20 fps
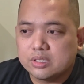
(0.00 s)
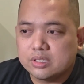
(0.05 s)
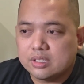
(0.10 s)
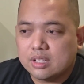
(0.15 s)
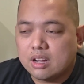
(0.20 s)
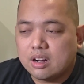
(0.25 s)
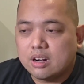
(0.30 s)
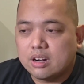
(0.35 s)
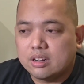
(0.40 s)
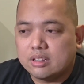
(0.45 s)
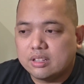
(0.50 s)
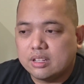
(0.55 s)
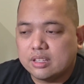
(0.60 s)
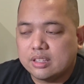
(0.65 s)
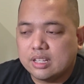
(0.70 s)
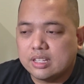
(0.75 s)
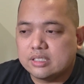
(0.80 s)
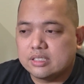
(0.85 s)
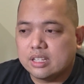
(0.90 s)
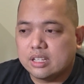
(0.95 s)
are the
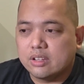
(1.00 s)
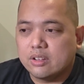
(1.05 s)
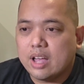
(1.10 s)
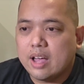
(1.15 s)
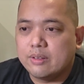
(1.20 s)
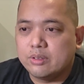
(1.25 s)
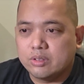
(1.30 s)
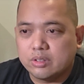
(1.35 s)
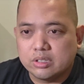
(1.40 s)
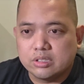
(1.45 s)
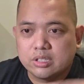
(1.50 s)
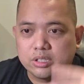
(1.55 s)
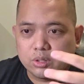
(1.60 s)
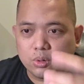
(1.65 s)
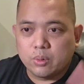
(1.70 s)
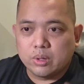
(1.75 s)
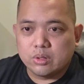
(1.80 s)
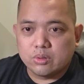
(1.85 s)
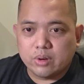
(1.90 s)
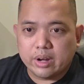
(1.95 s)
things that you had to consider
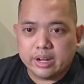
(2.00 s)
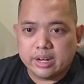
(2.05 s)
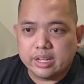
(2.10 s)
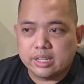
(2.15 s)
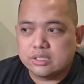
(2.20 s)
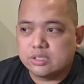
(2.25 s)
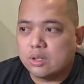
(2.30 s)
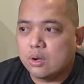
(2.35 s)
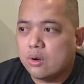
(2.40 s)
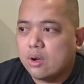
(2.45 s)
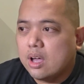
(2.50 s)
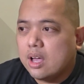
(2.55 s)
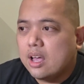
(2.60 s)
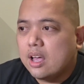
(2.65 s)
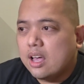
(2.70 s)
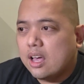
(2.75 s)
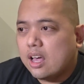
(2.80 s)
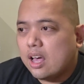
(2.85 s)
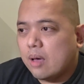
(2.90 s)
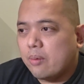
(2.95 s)
when writing. So
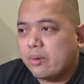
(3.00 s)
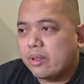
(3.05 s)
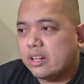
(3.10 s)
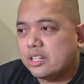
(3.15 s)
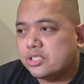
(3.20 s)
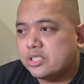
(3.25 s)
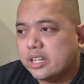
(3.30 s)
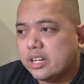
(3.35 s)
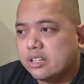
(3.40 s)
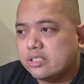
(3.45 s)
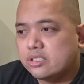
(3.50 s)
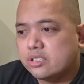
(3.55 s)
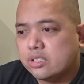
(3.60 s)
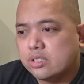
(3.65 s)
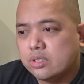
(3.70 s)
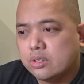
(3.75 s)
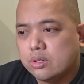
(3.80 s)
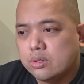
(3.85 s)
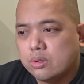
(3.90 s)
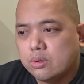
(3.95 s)
I'm gonna share to
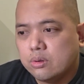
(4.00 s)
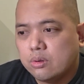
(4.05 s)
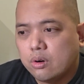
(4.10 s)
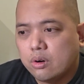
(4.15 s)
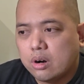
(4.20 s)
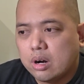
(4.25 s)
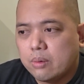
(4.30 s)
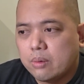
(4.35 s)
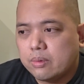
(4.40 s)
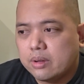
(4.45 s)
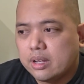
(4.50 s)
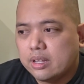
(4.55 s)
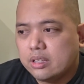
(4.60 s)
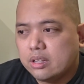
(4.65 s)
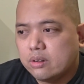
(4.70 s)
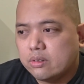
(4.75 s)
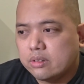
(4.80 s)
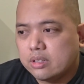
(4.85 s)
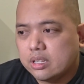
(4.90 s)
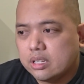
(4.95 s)
you, or I'm
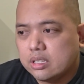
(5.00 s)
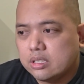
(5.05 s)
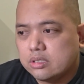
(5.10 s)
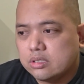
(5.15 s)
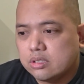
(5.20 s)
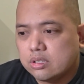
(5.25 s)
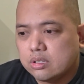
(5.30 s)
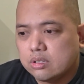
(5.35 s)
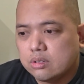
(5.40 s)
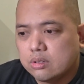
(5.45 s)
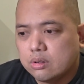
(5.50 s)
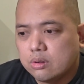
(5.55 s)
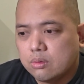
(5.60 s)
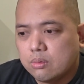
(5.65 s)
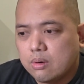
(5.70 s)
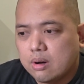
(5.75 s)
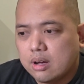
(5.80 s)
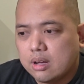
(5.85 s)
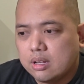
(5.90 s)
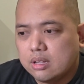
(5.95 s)
gonna read to you
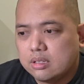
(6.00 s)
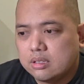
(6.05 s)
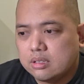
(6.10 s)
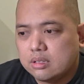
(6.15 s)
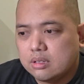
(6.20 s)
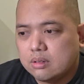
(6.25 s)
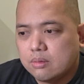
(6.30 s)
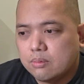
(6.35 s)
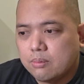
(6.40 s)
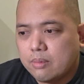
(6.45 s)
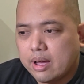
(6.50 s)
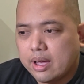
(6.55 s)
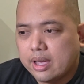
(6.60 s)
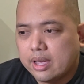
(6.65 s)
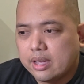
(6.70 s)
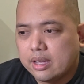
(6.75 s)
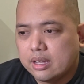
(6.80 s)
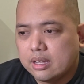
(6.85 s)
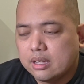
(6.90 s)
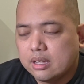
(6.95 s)
what
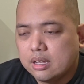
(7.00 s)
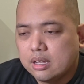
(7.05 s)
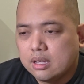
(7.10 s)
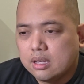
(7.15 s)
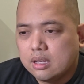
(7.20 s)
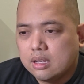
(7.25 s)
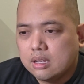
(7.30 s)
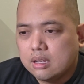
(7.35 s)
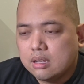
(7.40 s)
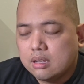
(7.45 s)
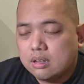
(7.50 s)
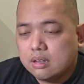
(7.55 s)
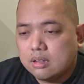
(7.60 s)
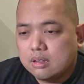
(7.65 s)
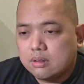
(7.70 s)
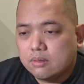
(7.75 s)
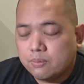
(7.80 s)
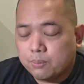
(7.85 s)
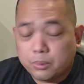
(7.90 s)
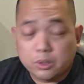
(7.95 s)
my
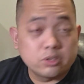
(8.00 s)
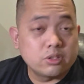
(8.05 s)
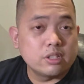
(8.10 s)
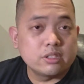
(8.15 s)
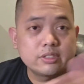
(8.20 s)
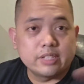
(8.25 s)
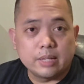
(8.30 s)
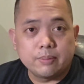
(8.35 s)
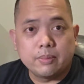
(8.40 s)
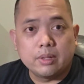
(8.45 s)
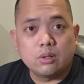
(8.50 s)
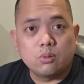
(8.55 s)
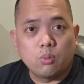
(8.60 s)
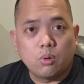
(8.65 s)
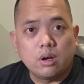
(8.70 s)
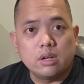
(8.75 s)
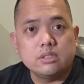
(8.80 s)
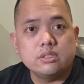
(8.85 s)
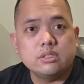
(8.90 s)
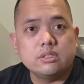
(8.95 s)
personal statement
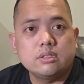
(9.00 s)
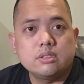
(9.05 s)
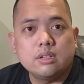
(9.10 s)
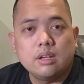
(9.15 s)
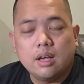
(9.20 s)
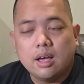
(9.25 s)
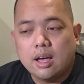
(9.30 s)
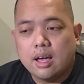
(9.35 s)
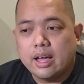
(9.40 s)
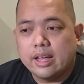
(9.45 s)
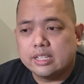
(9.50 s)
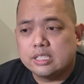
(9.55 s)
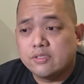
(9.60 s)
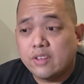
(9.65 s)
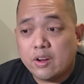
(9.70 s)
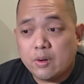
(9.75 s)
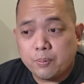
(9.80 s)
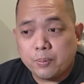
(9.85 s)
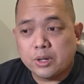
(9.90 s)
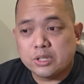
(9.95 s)
was. It's
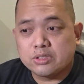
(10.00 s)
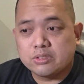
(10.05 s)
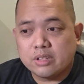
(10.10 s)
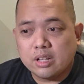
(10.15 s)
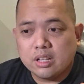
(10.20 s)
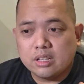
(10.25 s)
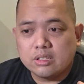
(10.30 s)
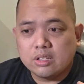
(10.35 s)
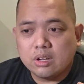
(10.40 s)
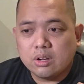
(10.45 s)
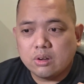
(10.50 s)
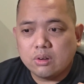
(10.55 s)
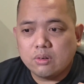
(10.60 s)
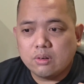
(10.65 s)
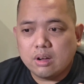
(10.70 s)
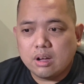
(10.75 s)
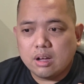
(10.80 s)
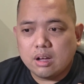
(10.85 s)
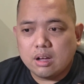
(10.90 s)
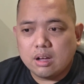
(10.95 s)
very personal
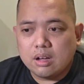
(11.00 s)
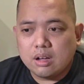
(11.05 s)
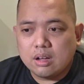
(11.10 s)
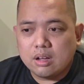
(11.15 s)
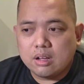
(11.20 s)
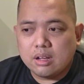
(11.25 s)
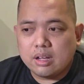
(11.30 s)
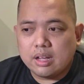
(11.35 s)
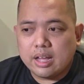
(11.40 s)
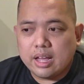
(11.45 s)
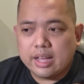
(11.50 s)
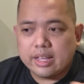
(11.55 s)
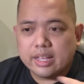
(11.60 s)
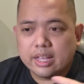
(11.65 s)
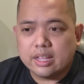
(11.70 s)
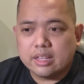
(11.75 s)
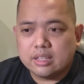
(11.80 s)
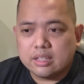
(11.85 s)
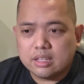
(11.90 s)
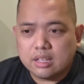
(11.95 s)
though.
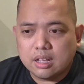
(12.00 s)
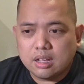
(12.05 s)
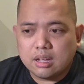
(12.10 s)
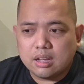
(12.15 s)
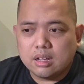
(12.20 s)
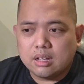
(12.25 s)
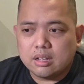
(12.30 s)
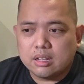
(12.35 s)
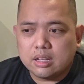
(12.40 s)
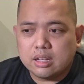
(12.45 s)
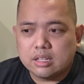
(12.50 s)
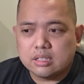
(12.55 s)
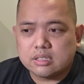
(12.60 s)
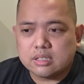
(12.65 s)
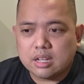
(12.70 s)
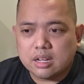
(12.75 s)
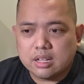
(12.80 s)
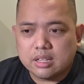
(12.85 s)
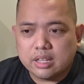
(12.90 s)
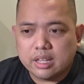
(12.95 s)
Again, it's
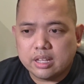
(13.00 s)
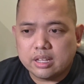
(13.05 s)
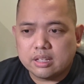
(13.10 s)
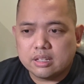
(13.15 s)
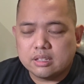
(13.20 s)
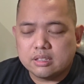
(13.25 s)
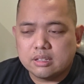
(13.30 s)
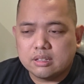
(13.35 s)
kind of like